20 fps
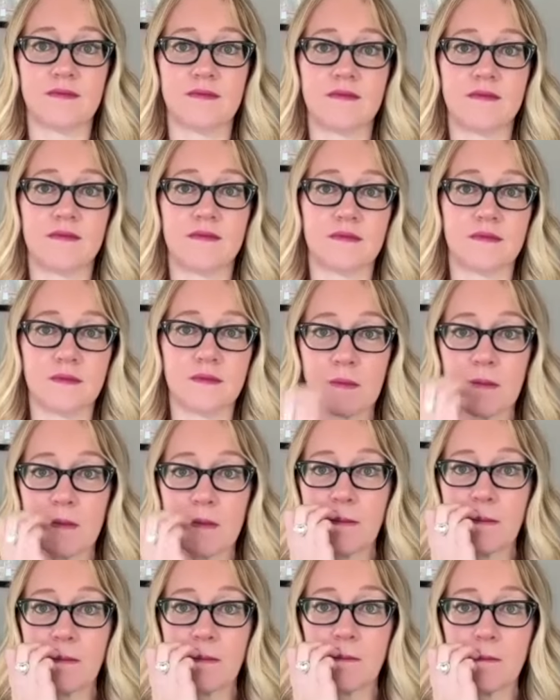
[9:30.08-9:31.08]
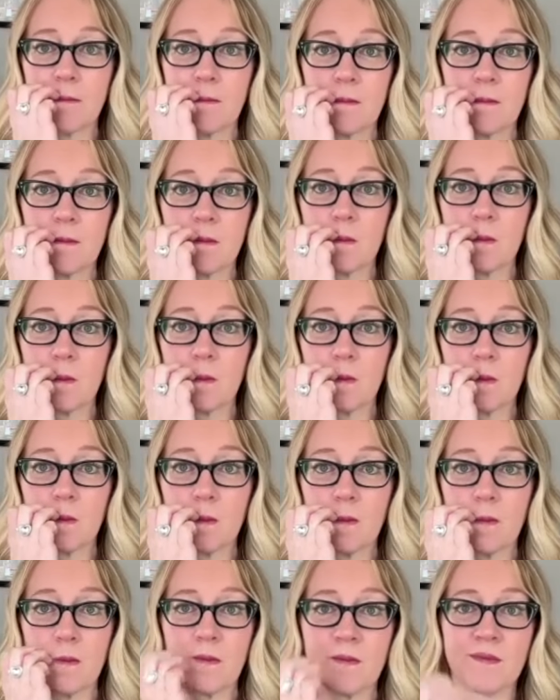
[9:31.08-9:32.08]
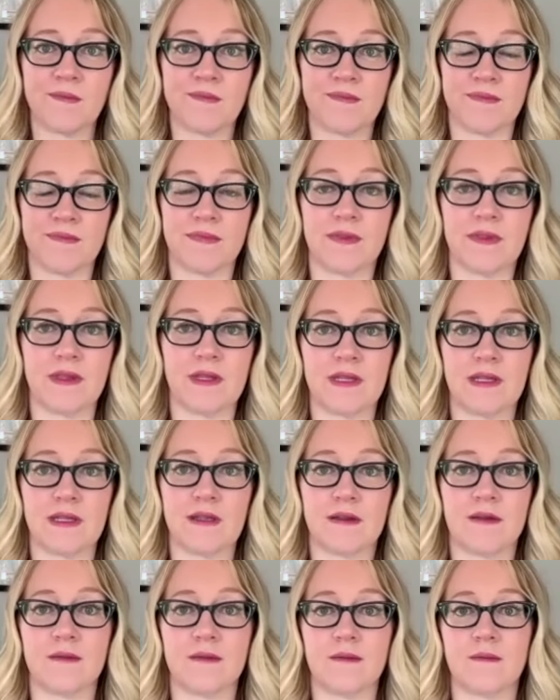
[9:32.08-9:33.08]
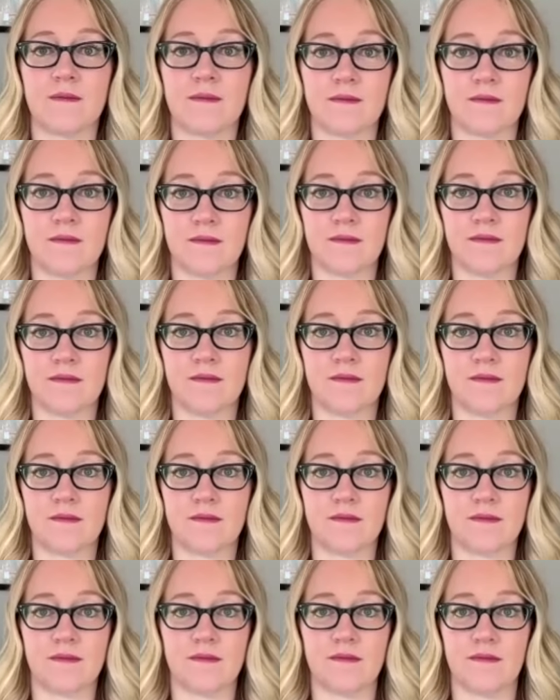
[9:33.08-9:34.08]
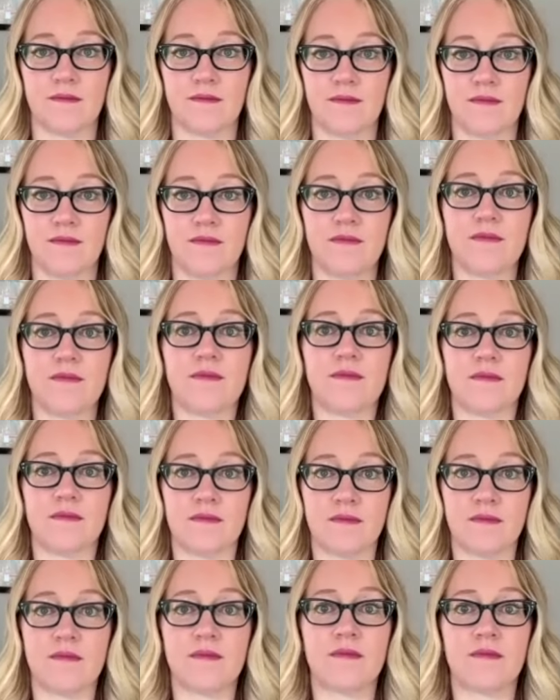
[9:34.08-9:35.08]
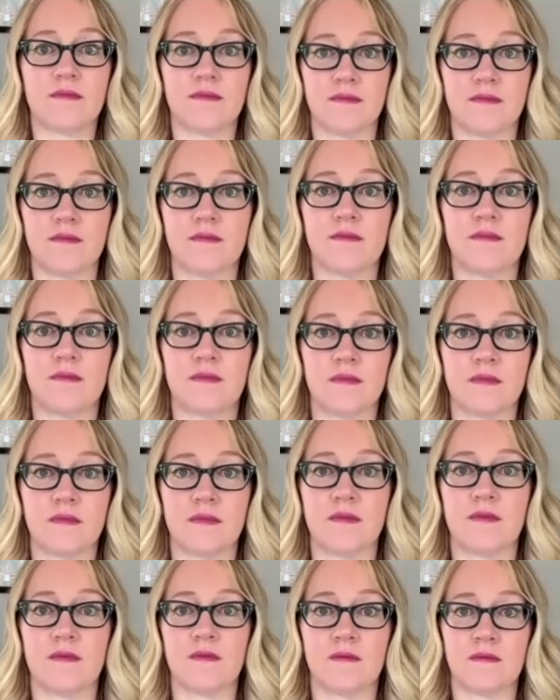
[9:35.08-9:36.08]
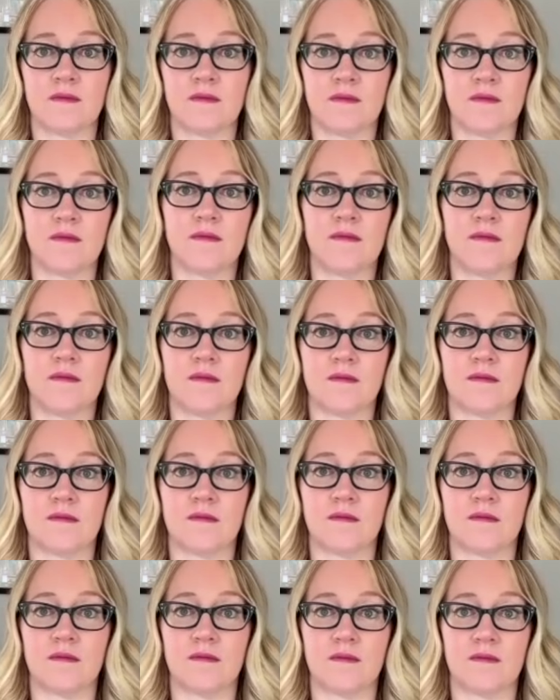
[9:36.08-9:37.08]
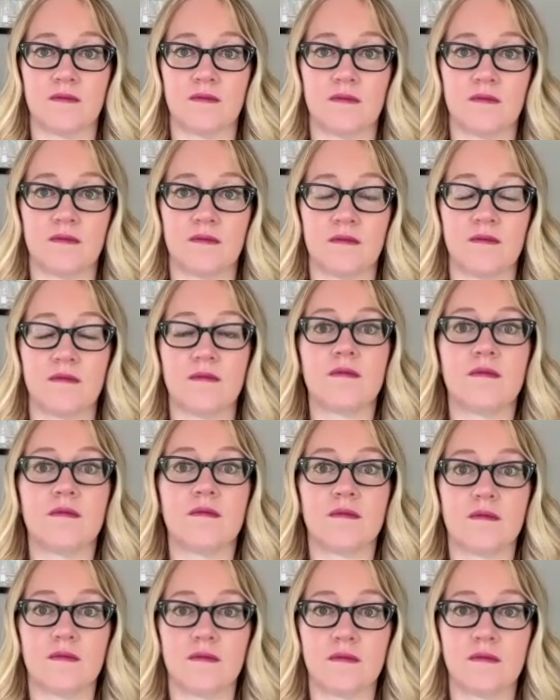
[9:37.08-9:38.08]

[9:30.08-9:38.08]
This person isn't speaking.